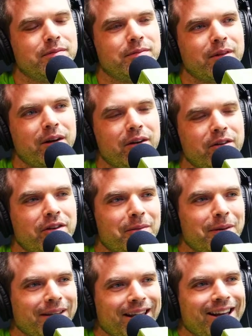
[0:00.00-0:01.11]
Are you sure
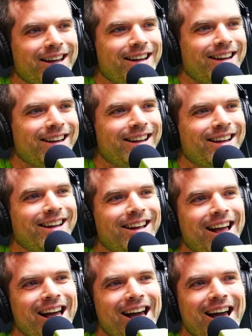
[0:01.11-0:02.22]
about that?
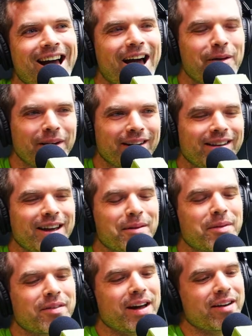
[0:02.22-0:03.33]
I want to take them to
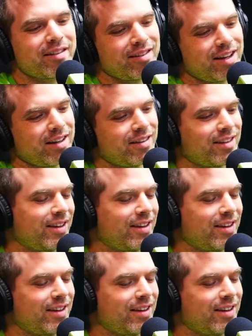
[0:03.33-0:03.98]
rattlesnakes, so.